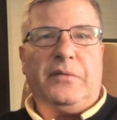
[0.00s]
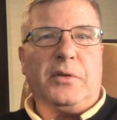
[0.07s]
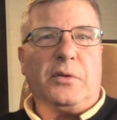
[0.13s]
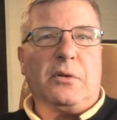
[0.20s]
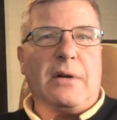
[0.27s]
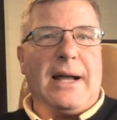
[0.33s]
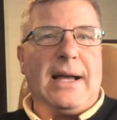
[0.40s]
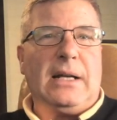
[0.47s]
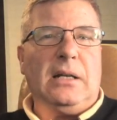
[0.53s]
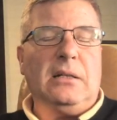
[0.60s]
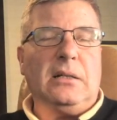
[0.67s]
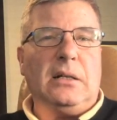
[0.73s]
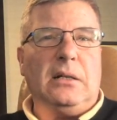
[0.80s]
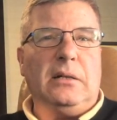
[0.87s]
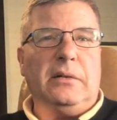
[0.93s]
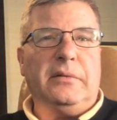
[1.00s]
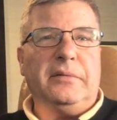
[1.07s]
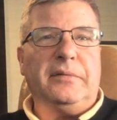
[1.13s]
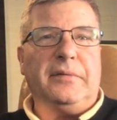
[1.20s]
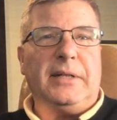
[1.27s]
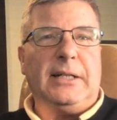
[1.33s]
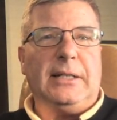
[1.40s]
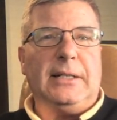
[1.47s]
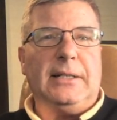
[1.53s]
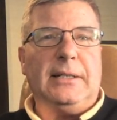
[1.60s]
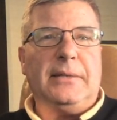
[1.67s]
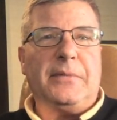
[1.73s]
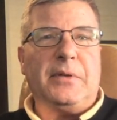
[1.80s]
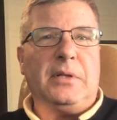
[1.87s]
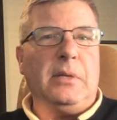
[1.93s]
track of
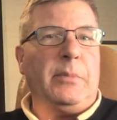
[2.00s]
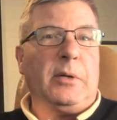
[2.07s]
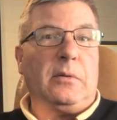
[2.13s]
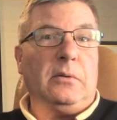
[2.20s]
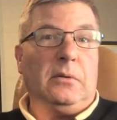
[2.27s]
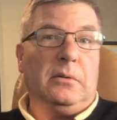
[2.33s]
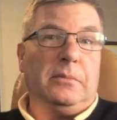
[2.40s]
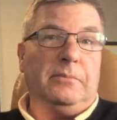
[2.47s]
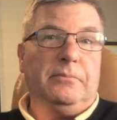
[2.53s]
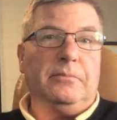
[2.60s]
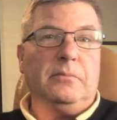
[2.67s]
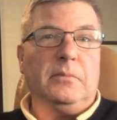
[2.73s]
the typical